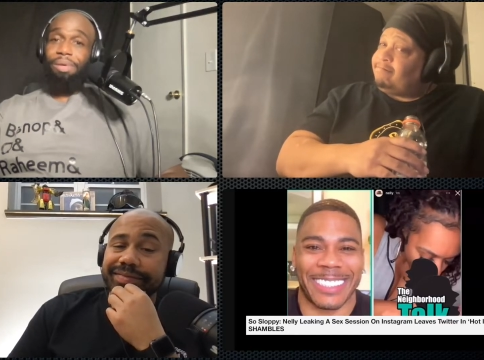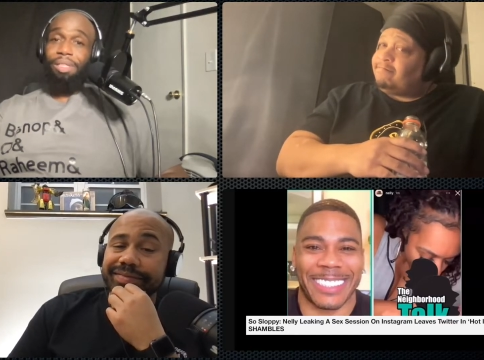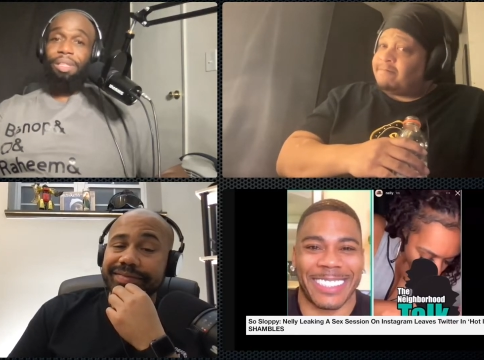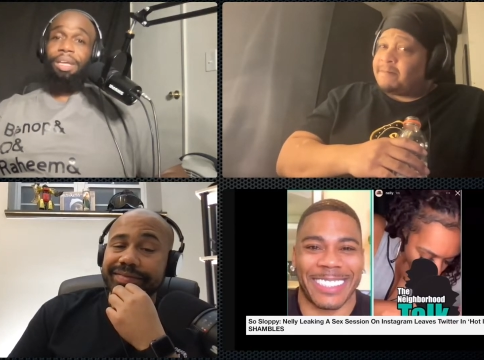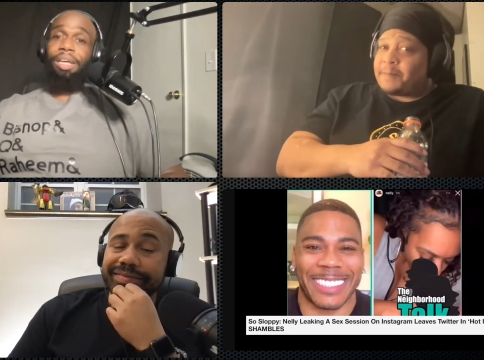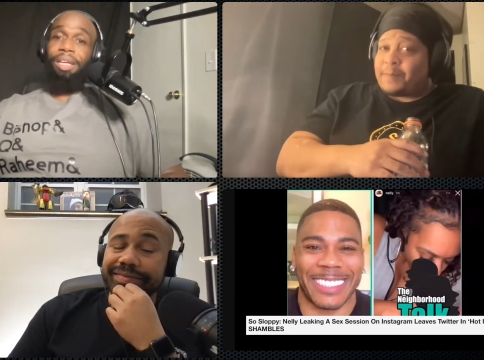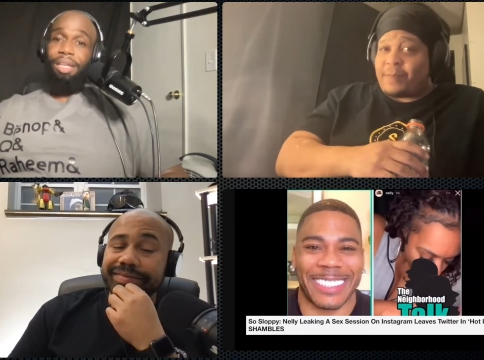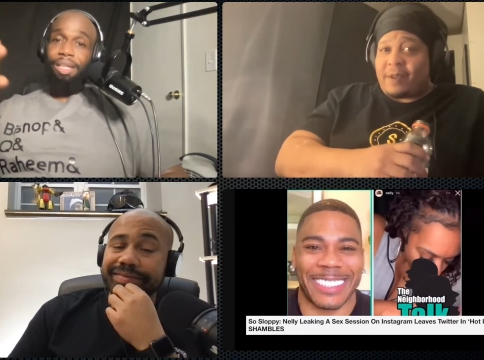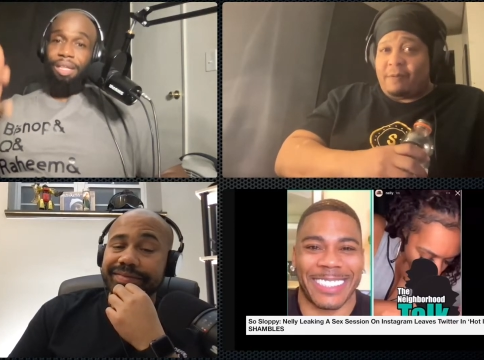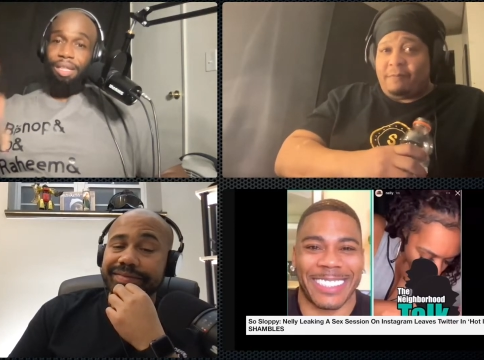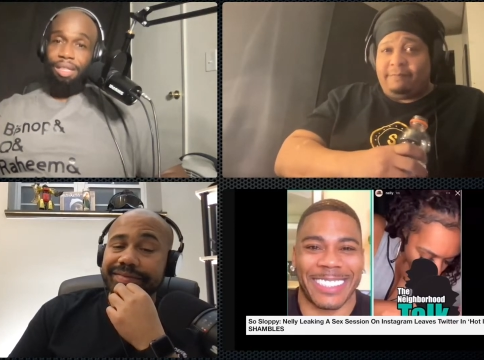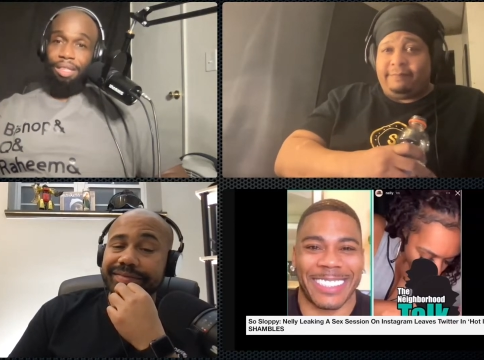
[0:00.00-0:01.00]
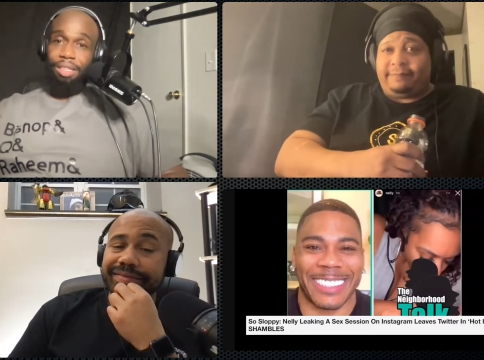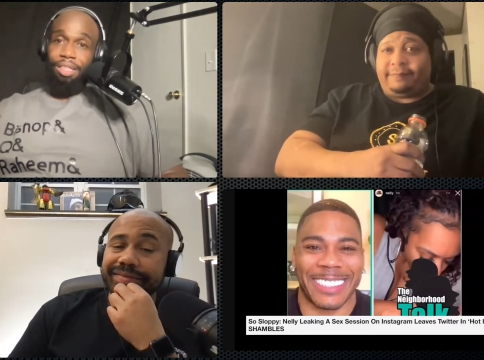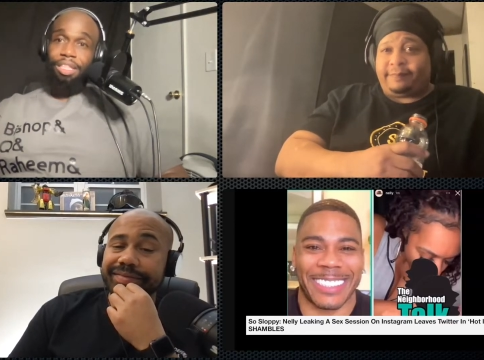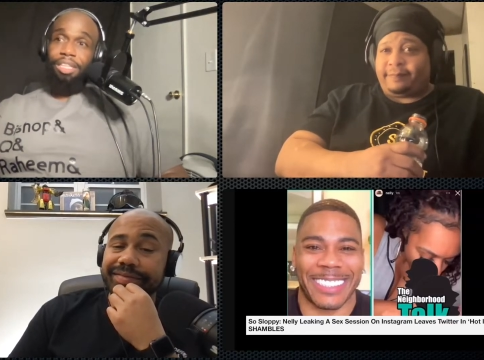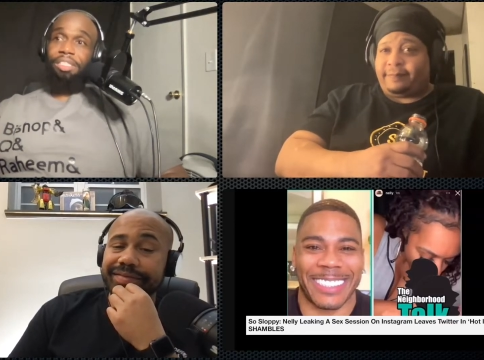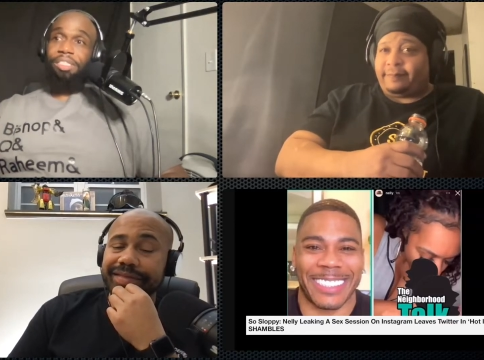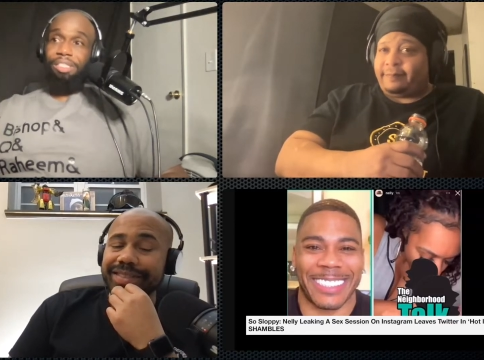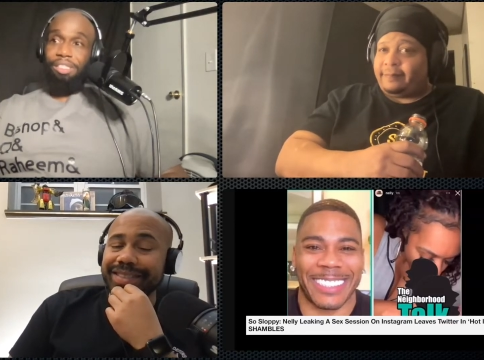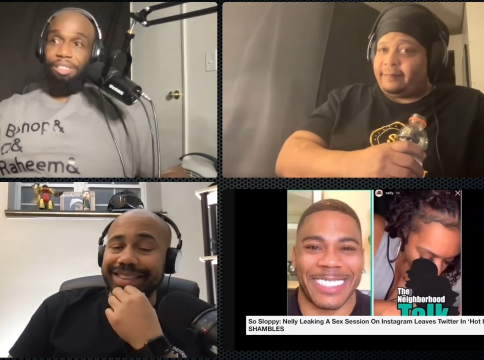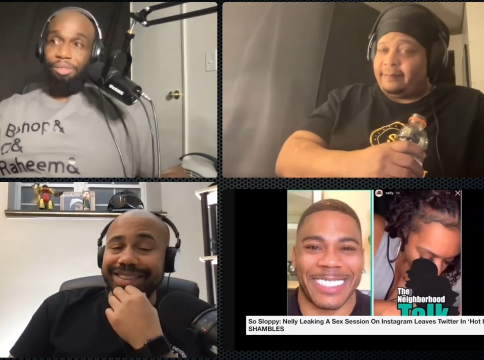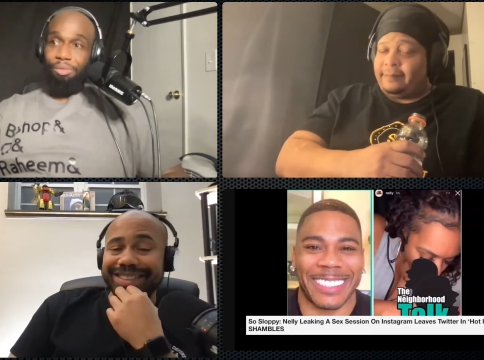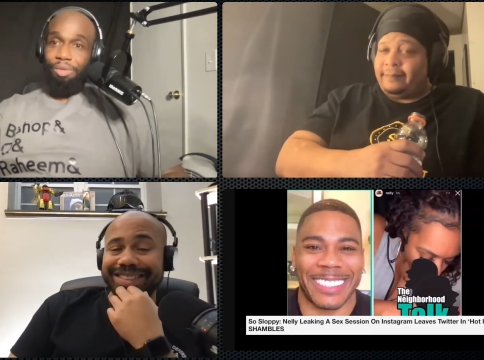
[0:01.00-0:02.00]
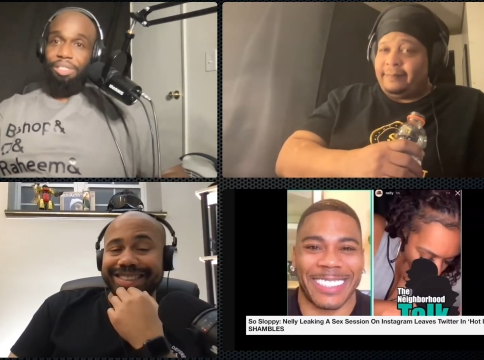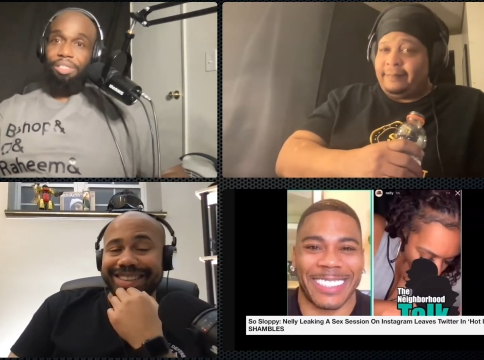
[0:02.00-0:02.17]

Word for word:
Speaker 1: but this is what.